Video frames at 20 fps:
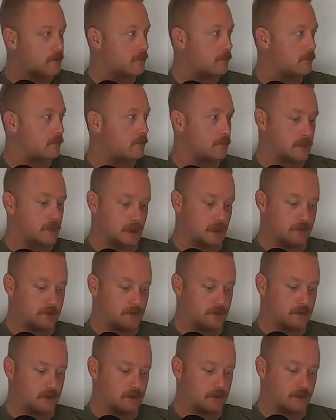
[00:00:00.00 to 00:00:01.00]
You can have a
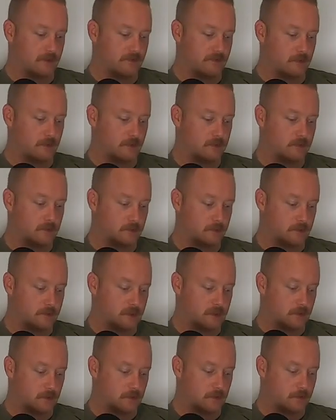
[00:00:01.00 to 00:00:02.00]
sick filter of
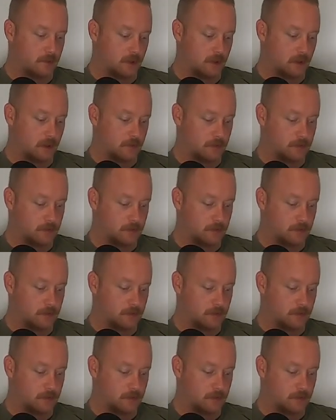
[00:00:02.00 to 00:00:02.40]
something, perhaps.